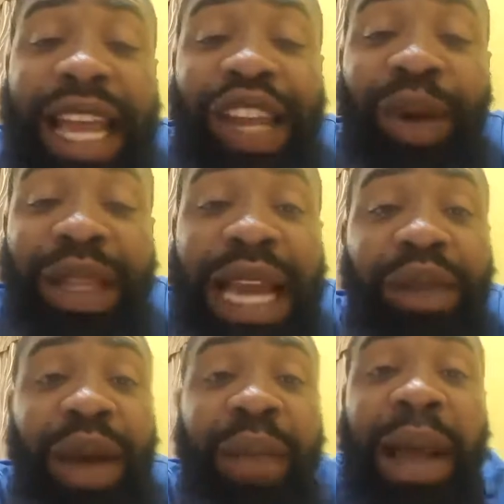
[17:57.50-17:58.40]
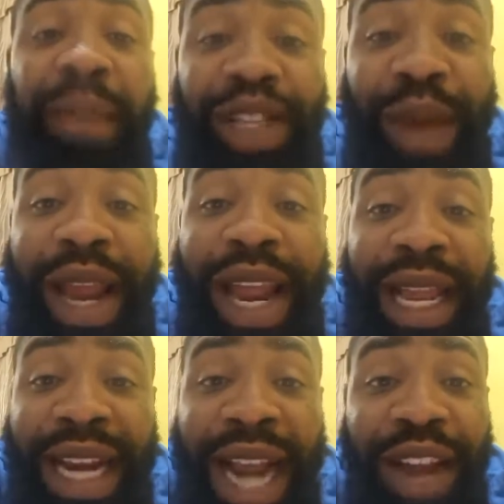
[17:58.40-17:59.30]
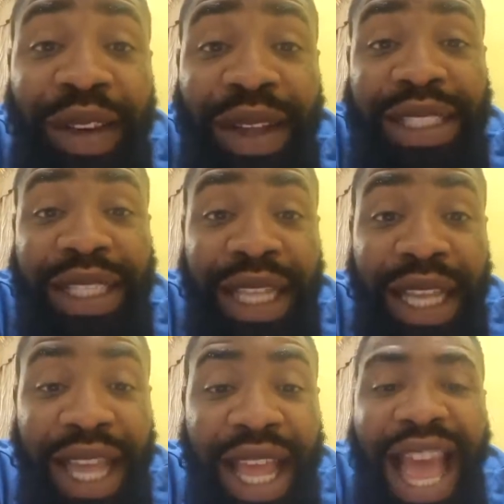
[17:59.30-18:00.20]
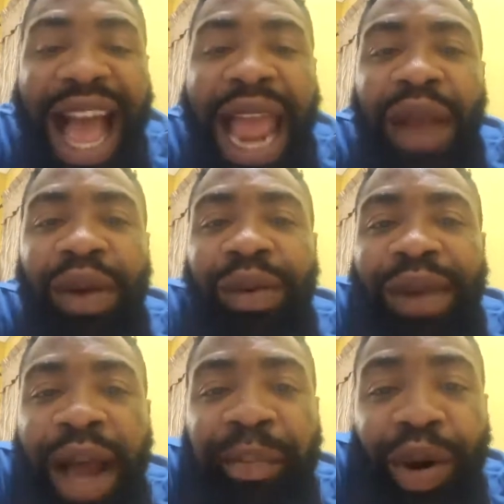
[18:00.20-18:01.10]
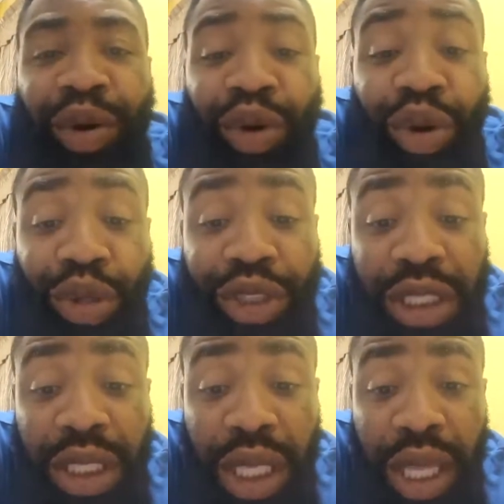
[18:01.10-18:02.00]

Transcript: know what I did? When my mates were graduating, I would now borrow clothes